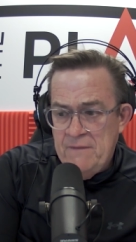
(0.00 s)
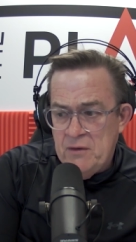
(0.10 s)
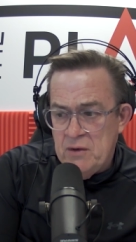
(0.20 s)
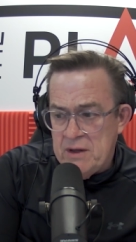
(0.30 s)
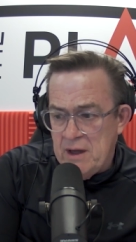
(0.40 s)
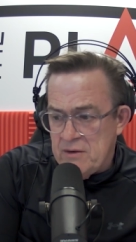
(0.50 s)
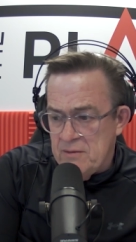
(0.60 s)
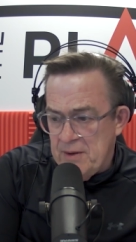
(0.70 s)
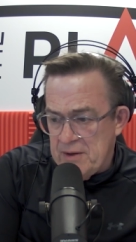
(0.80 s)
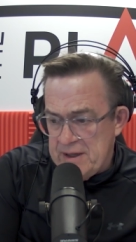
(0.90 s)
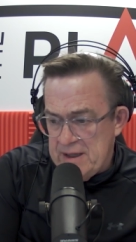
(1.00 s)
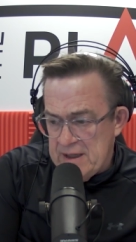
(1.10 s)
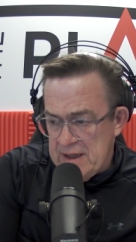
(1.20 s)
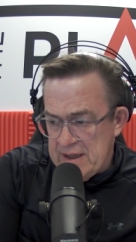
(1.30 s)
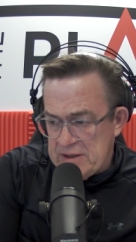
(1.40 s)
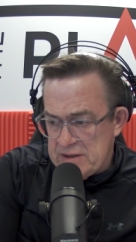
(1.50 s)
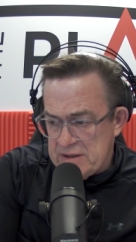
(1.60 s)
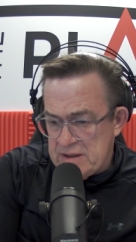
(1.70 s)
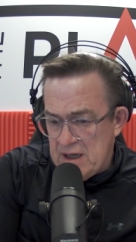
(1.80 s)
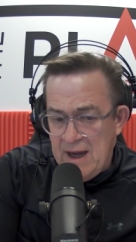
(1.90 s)
for local body
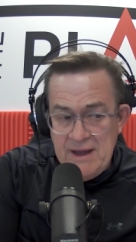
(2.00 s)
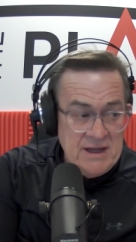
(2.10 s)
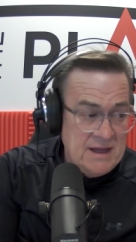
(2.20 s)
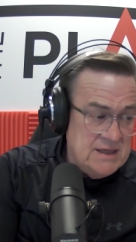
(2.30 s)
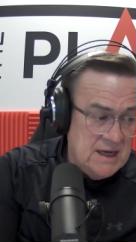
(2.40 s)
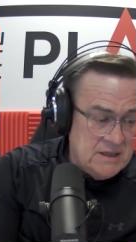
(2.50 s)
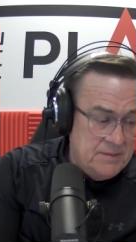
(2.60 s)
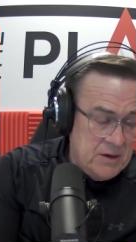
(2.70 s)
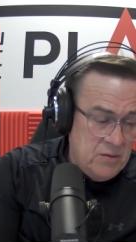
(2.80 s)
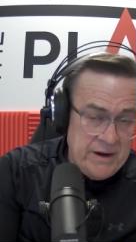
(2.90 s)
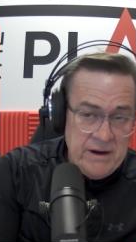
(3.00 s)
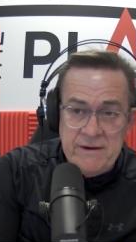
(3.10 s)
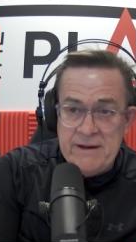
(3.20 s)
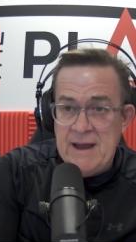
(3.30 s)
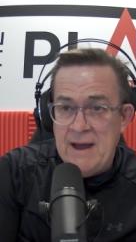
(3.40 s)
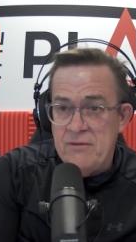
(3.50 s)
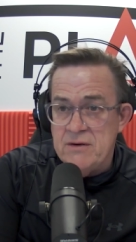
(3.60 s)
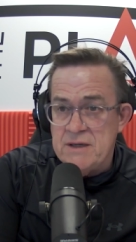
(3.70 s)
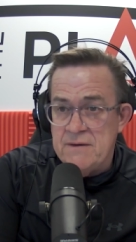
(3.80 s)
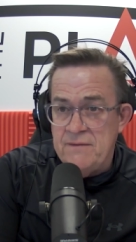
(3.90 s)
elections. I think there's actually been quite a lot of
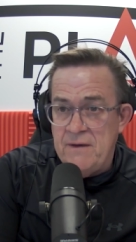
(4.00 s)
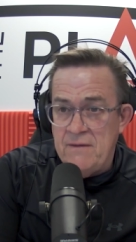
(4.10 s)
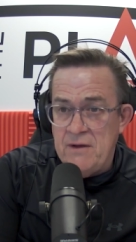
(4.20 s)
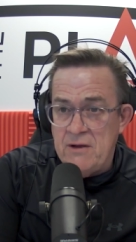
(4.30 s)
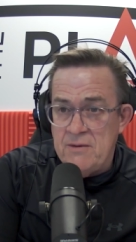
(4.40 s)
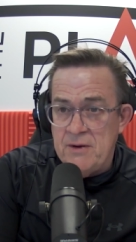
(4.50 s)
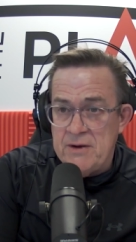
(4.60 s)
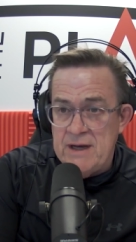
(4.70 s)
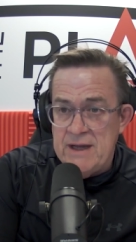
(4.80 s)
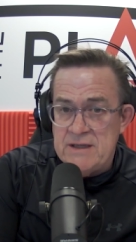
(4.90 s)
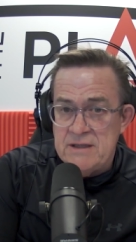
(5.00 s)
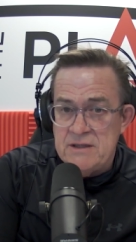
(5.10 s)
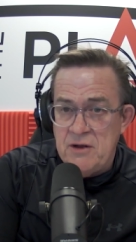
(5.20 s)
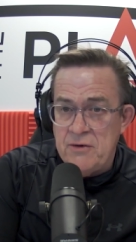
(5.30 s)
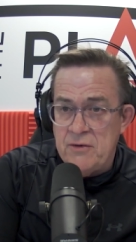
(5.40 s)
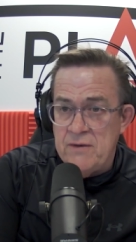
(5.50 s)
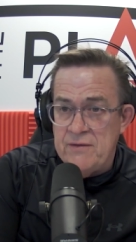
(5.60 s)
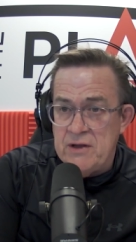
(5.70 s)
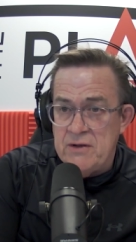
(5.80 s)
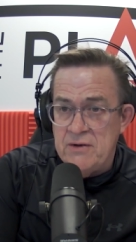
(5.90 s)
coverage of, of local body elections, not all
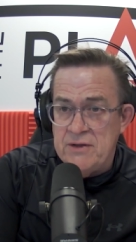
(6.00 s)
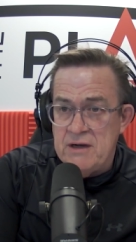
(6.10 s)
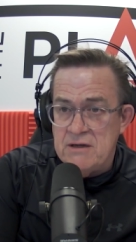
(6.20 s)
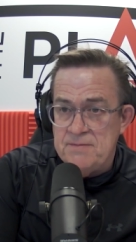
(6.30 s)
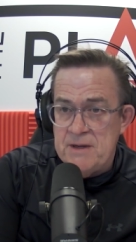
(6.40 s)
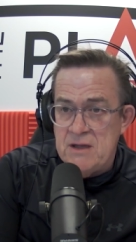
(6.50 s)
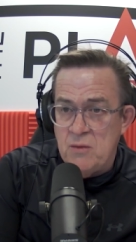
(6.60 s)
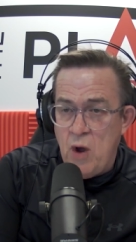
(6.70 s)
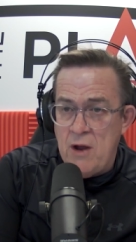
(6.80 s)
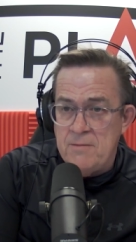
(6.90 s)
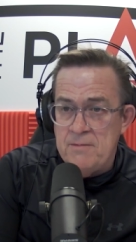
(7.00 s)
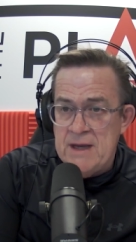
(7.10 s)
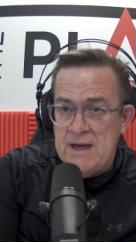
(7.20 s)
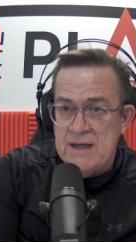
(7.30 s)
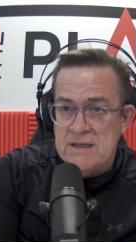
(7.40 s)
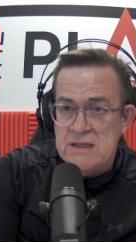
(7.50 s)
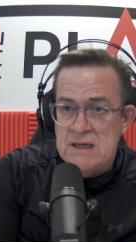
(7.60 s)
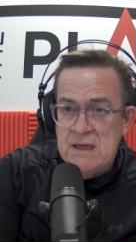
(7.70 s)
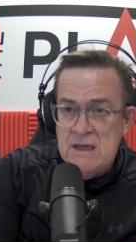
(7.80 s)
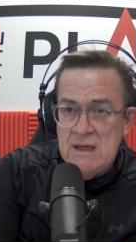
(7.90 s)
of it good. There has been the woke media's
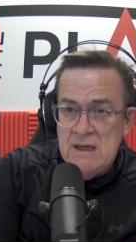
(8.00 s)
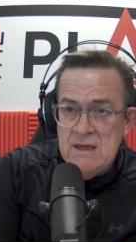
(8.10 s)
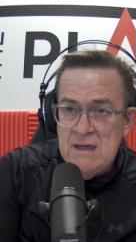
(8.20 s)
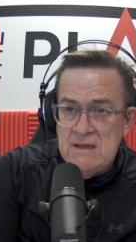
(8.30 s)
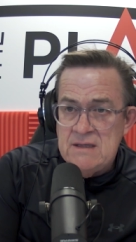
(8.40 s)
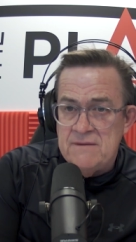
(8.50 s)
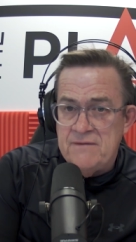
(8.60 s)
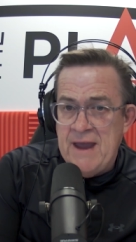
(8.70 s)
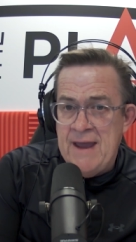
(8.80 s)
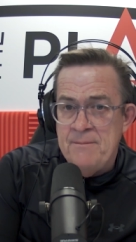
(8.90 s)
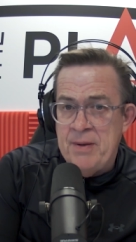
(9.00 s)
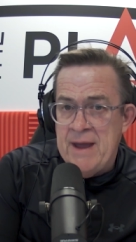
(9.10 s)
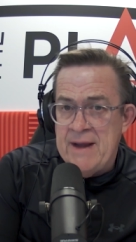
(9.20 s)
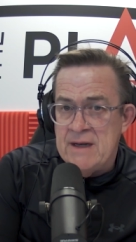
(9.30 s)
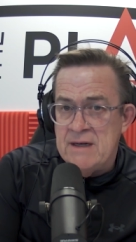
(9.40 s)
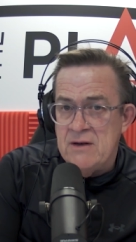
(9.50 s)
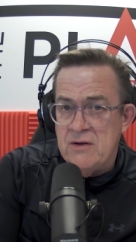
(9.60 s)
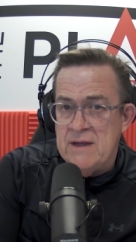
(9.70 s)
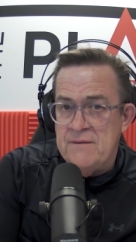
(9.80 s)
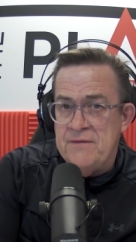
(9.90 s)
sort of campaign
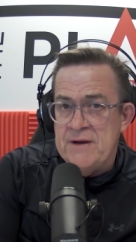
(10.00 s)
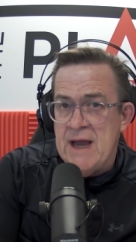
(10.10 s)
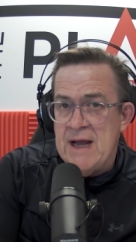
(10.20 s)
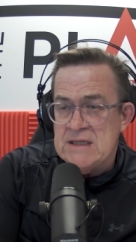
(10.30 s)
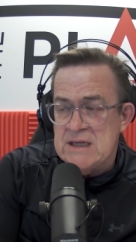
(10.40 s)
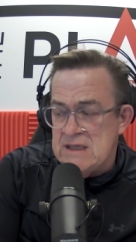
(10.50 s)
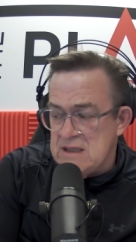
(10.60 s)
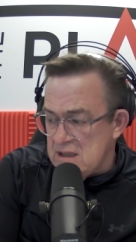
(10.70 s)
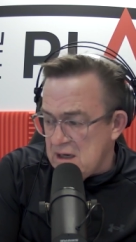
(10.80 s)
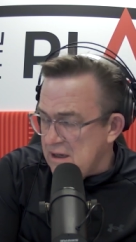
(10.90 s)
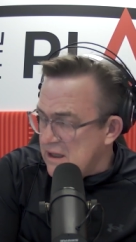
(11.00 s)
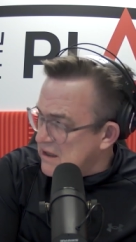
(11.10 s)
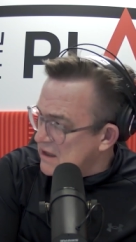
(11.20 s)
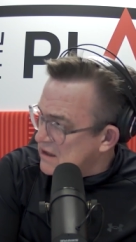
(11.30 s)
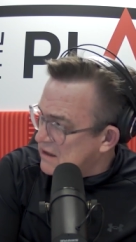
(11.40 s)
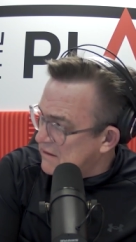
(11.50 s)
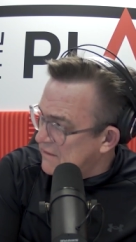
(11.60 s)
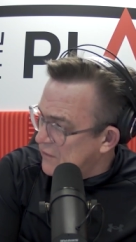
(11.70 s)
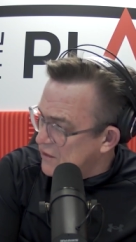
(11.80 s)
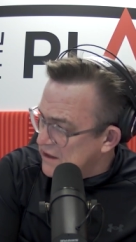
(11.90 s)
looking for Nazis that don't exist
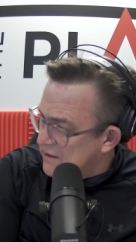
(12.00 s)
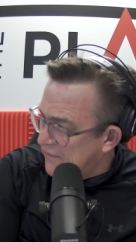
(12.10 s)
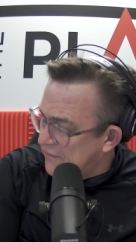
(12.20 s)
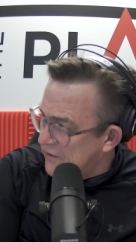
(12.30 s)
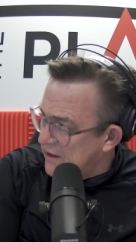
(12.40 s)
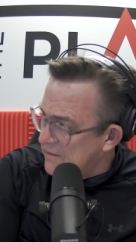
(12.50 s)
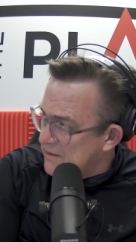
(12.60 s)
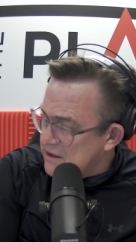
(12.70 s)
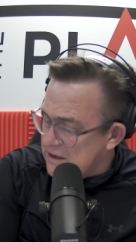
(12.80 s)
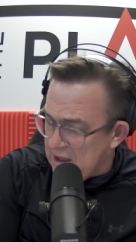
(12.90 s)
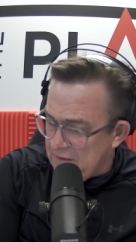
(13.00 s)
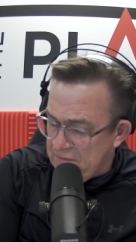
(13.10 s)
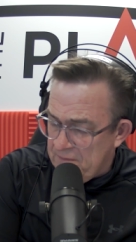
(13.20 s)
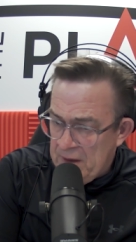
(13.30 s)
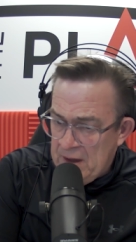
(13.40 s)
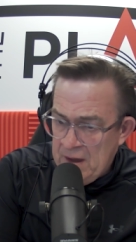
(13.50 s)
through Voices for Freedom and stuff.